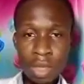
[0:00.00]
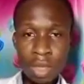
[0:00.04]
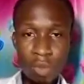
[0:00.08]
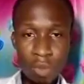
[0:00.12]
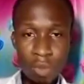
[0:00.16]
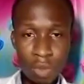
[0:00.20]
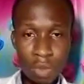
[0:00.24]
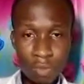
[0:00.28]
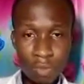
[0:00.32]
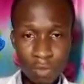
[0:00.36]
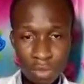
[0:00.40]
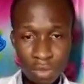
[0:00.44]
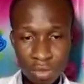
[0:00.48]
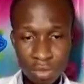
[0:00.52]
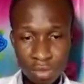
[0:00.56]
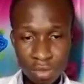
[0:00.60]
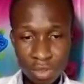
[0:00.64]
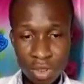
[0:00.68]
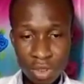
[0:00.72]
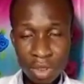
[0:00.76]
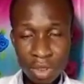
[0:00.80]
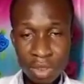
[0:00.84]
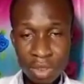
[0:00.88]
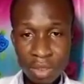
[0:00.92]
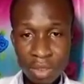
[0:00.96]
we've
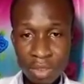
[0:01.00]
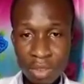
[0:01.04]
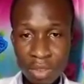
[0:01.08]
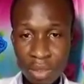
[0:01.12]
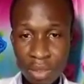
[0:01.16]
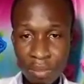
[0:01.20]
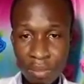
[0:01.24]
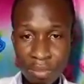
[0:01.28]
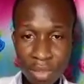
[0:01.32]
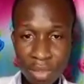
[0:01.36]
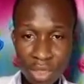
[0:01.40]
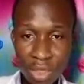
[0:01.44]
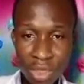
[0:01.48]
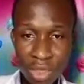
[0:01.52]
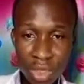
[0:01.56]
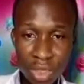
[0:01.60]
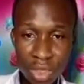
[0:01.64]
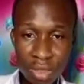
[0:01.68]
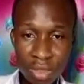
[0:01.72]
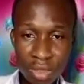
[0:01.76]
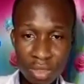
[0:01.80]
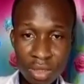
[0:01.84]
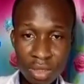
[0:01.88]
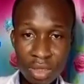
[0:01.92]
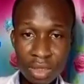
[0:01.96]
seen some
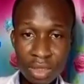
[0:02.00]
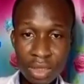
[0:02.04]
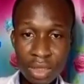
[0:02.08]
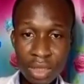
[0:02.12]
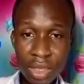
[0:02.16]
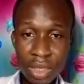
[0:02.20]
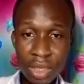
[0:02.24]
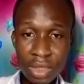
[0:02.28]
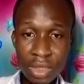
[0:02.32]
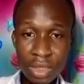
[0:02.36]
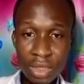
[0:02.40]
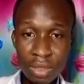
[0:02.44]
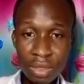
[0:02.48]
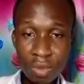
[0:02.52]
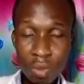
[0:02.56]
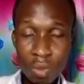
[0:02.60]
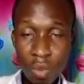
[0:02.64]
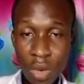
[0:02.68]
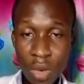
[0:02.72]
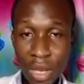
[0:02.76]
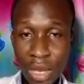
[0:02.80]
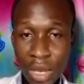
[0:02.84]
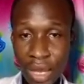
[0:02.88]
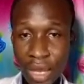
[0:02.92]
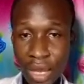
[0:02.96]
pictures indicating
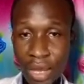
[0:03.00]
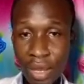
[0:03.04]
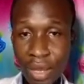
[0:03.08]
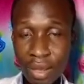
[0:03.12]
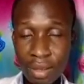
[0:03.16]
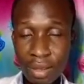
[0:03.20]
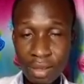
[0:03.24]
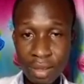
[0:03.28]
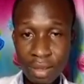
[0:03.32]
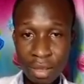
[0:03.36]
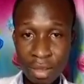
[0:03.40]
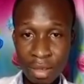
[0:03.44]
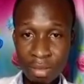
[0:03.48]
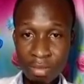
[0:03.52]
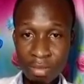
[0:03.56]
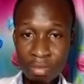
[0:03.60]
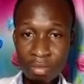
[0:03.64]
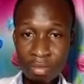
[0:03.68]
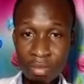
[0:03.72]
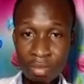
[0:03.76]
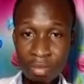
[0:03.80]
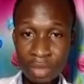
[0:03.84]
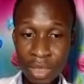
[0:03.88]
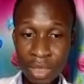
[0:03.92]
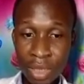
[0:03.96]
where
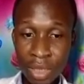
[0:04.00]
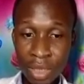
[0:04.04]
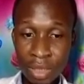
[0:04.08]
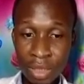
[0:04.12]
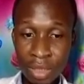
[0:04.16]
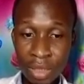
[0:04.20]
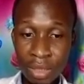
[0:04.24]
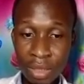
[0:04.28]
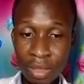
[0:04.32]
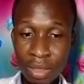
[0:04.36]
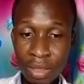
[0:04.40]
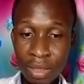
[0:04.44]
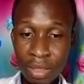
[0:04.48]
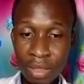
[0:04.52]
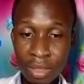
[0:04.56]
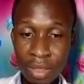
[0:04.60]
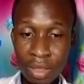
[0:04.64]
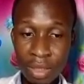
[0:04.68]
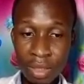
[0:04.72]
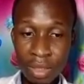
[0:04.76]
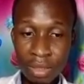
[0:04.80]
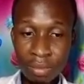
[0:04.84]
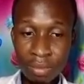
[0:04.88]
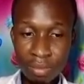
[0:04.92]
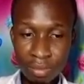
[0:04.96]

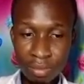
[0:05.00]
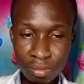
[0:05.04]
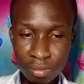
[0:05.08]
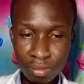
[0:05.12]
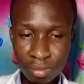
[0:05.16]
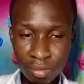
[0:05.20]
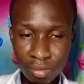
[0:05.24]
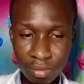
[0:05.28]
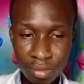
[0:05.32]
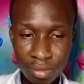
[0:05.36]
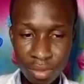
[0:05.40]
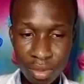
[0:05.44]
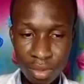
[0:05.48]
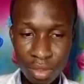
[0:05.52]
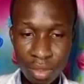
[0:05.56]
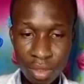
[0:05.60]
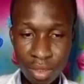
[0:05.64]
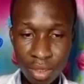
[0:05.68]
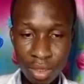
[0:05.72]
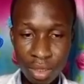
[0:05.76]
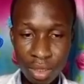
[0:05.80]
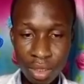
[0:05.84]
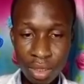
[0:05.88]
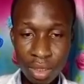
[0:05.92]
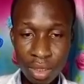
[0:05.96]
the
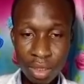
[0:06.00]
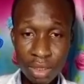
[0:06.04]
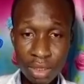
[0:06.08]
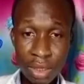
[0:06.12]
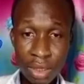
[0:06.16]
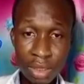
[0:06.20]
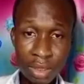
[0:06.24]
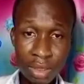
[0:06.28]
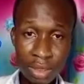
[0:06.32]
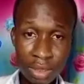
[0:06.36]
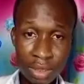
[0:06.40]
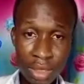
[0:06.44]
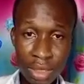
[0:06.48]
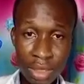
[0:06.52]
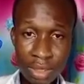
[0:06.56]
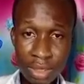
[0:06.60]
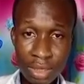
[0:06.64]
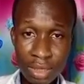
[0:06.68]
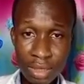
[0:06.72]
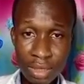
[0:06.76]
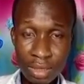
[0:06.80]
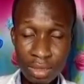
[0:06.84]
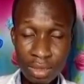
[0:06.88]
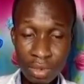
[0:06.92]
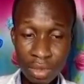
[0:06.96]

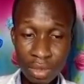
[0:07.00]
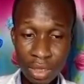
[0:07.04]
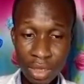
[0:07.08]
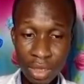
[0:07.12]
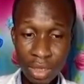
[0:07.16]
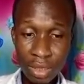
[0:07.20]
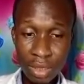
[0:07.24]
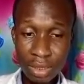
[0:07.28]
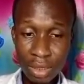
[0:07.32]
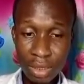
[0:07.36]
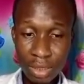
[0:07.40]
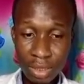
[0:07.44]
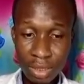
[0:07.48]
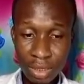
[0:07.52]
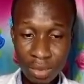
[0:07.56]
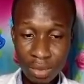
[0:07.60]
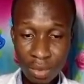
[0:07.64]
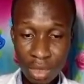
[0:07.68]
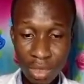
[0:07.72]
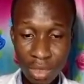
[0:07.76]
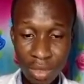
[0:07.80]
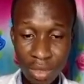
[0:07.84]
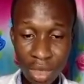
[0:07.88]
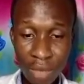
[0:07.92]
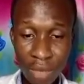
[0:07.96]
tendonitis occurs. That is
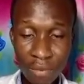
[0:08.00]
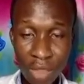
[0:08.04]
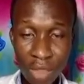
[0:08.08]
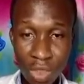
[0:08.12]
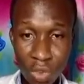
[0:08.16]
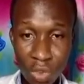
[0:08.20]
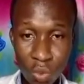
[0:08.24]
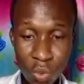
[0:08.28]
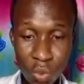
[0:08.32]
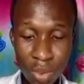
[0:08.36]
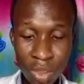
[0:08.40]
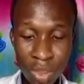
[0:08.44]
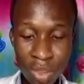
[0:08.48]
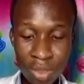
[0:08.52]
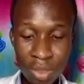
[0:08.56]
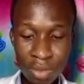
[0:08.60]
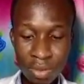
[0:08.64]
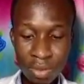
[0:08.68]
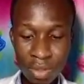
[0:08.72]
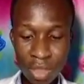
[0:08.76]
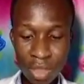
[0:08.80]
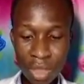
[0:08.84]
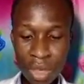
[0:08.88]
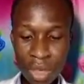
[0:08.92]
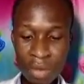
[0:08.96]
where you have the swelling
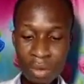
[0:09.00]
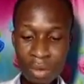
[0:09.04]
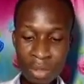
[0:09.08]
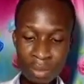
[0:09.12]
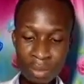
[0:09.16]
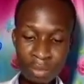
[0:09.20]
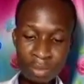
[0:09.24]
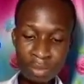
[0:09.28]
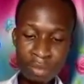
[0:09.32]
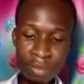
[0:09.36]
occurring.